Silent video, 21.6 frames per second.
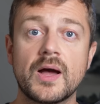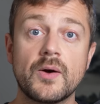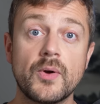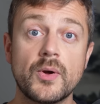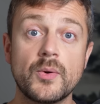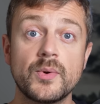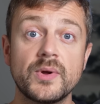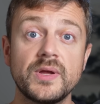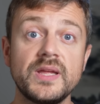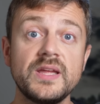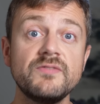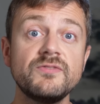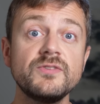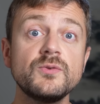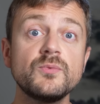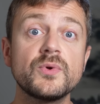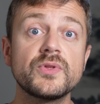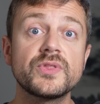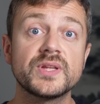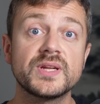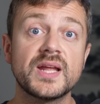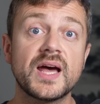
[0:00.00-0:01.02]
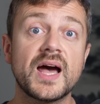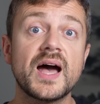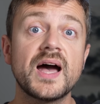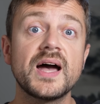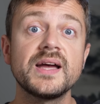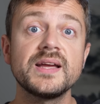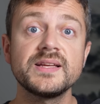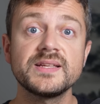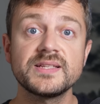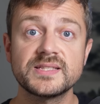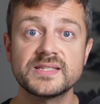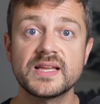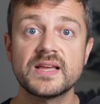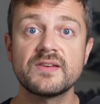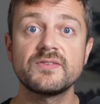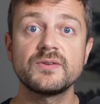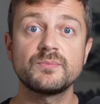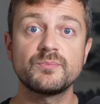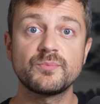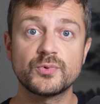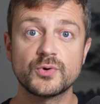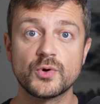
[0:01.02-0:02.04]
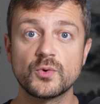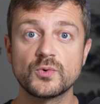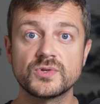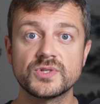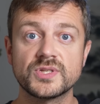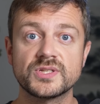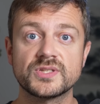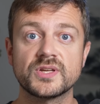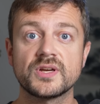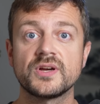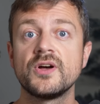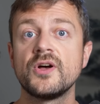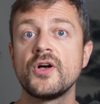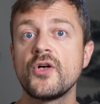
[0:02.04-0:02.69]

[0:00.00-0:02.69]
However, even with an i7 processor,